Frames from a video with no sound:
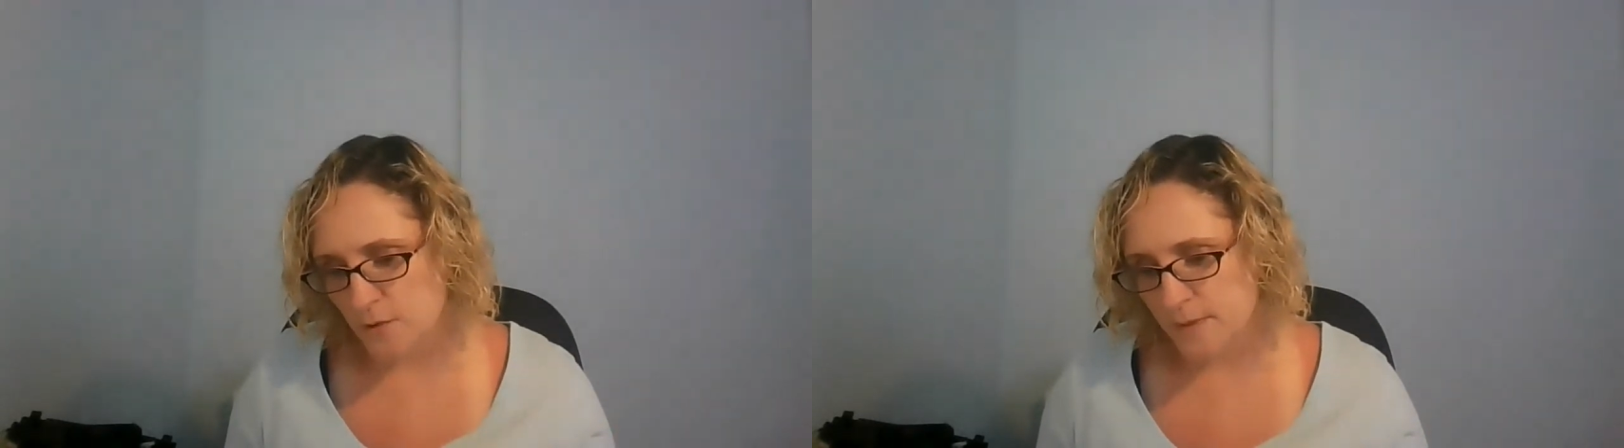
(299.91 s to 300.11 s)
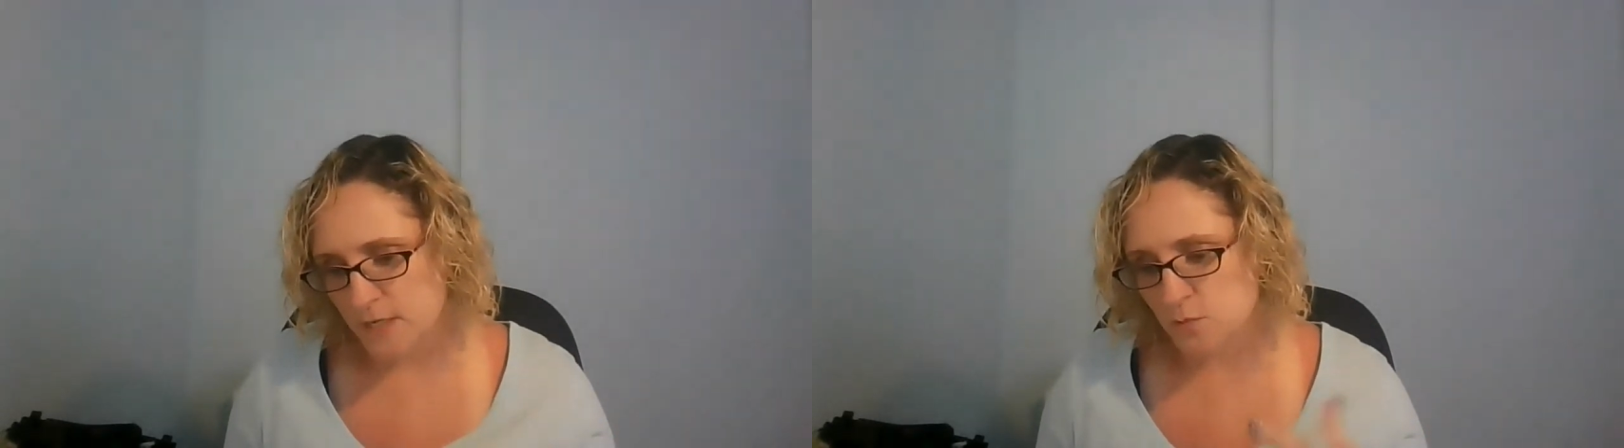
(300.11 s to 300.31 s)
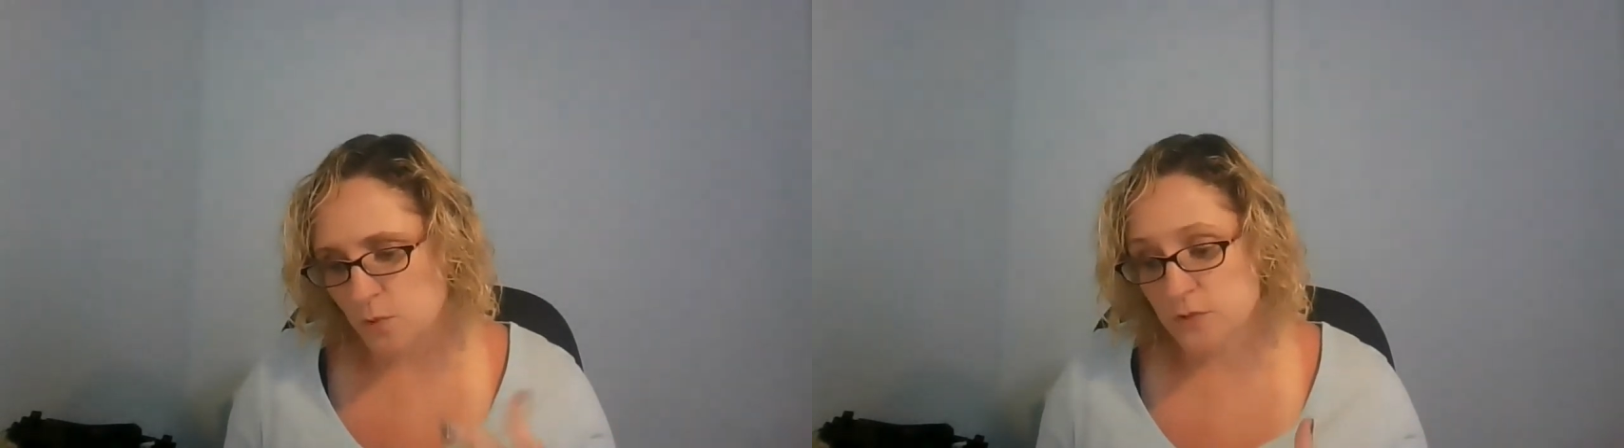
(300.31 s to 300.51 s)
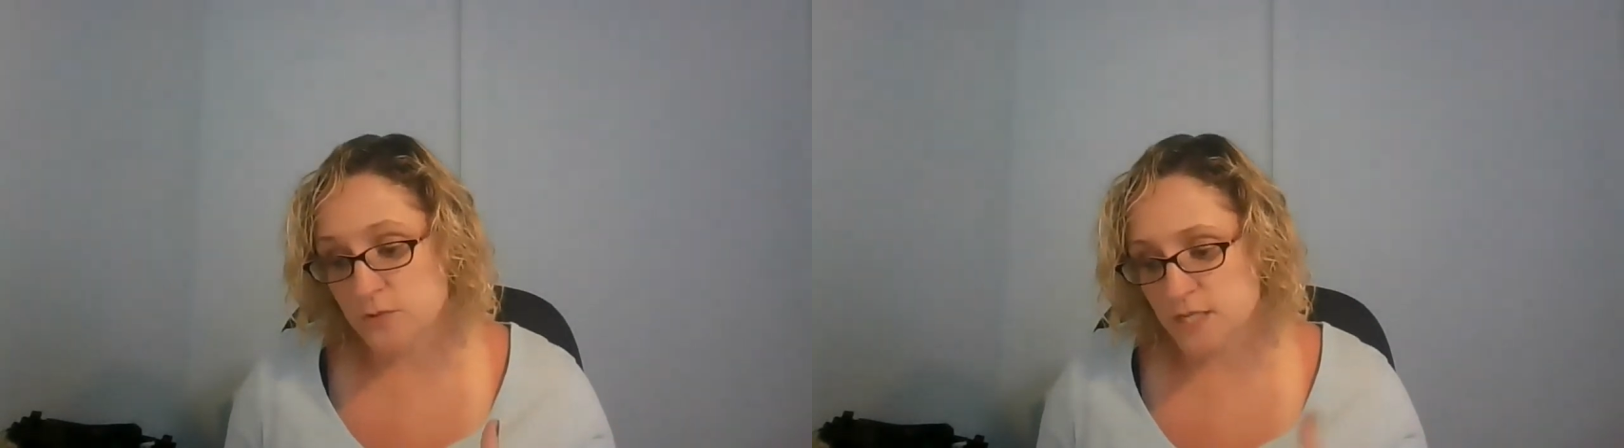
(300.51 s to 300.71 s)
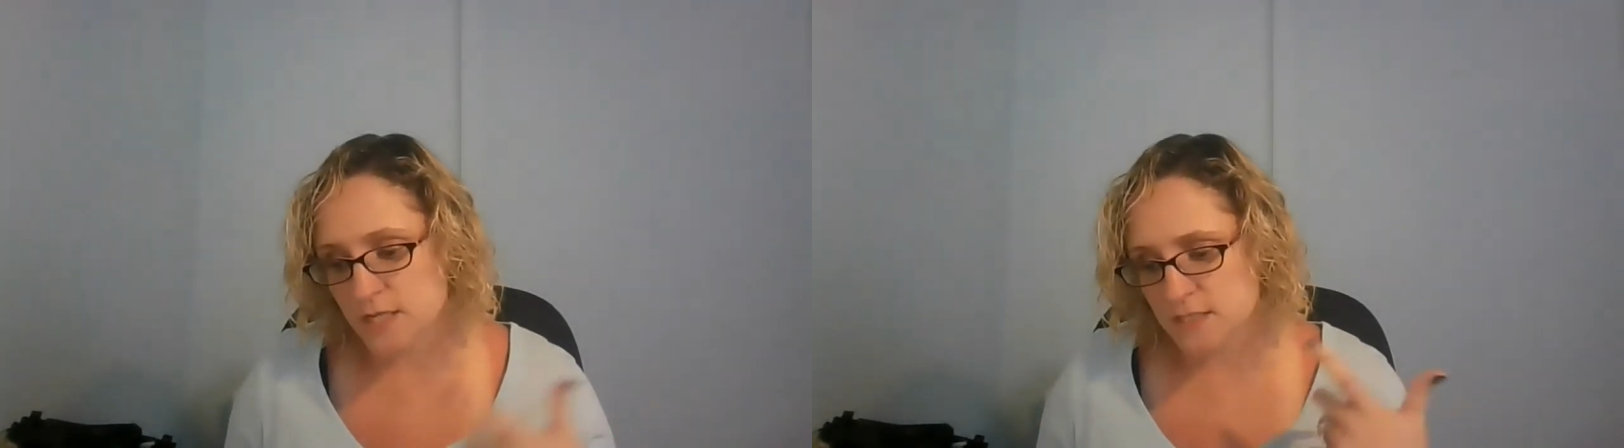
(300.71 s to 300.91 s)
page
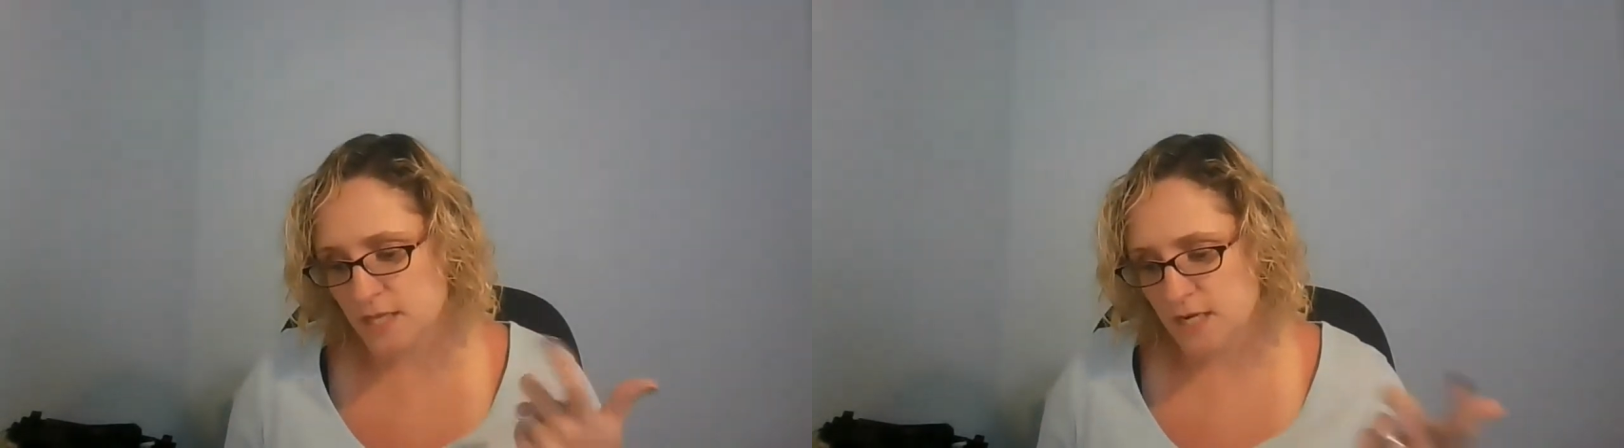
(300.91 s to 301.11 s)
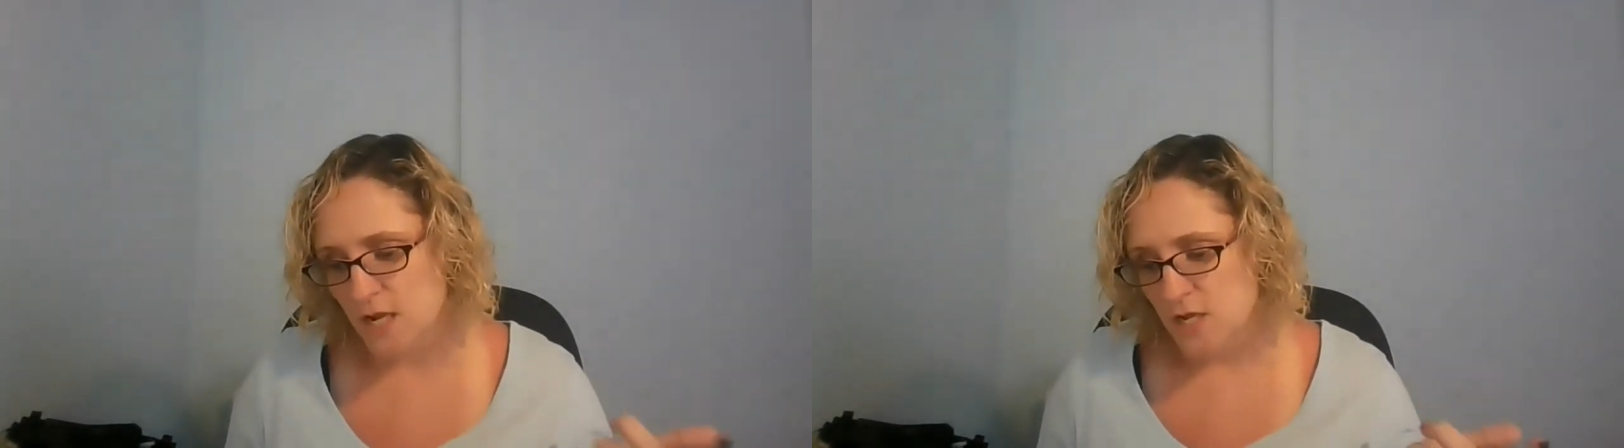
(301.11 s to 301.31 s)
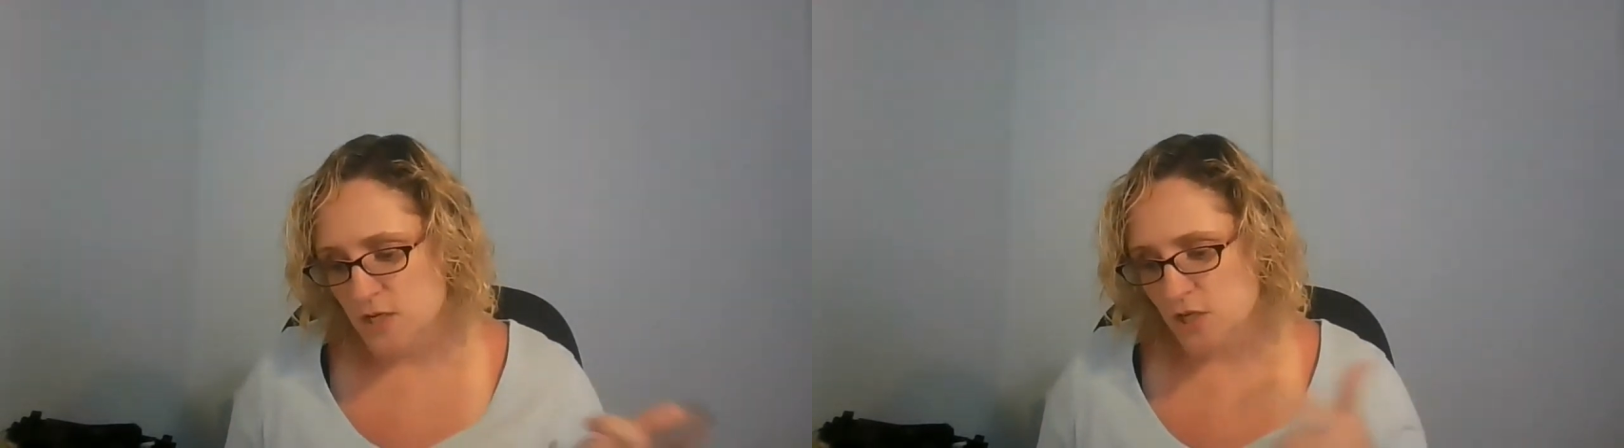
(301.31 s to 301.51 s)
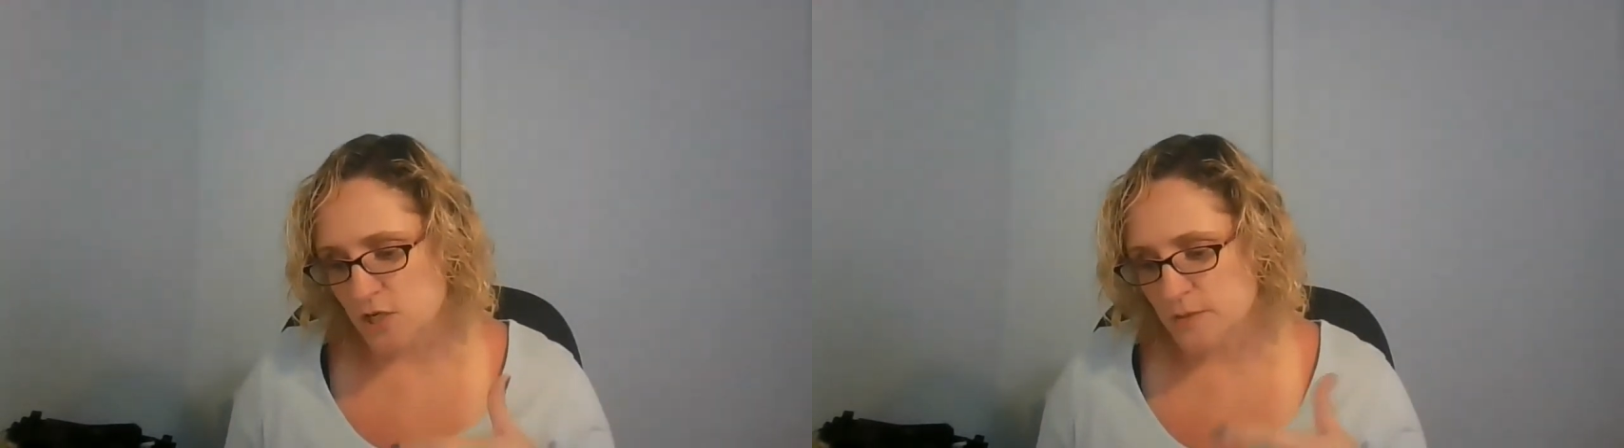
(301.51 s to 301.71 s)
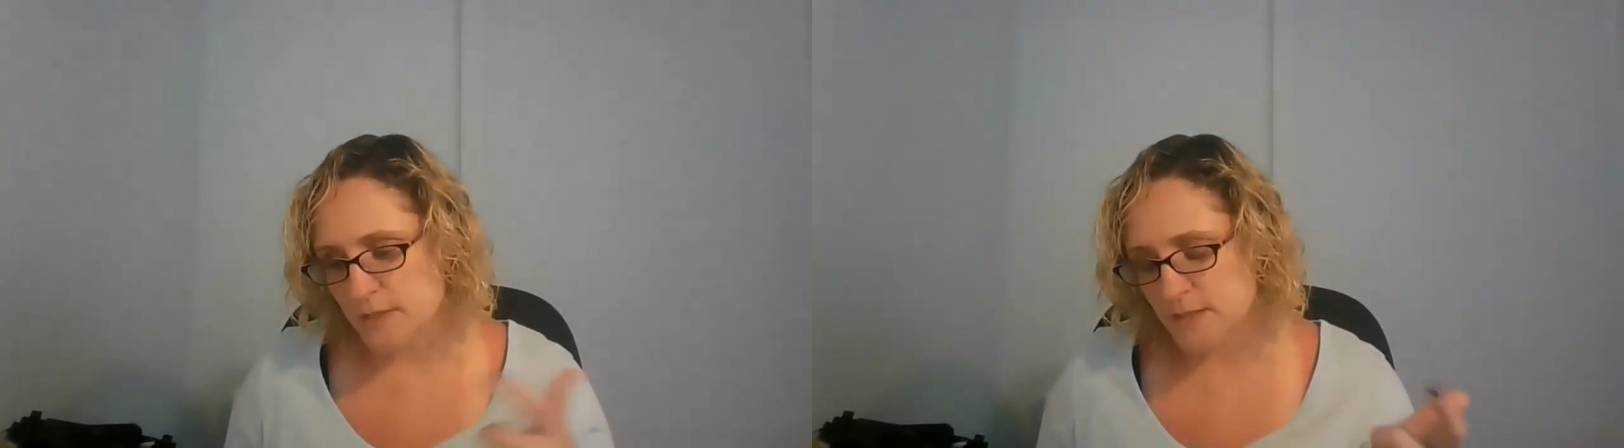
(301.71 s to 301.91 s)
106 that talks about